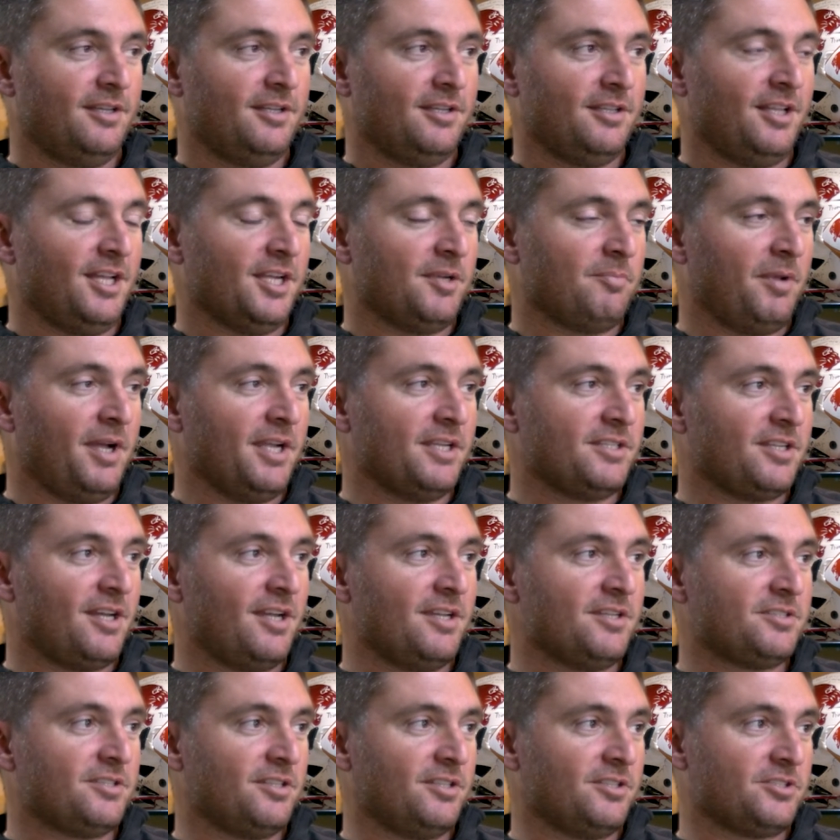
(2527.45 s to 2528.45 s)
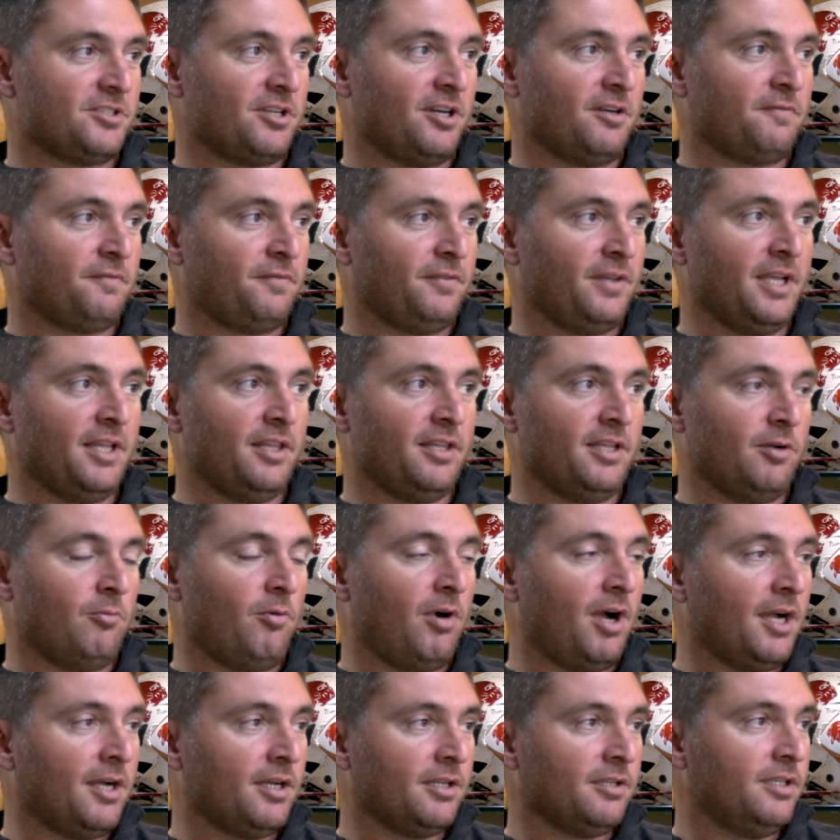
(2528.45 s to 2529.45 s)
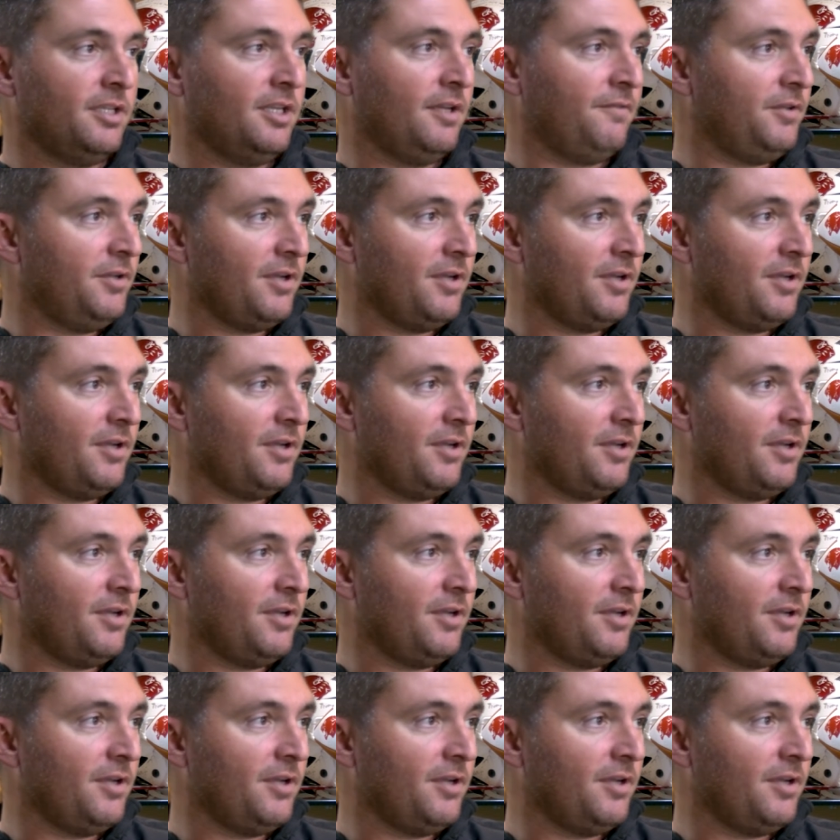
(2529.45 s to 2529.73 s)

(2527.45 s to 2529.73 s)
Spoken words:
like Mike Tyson and start flailing wildly if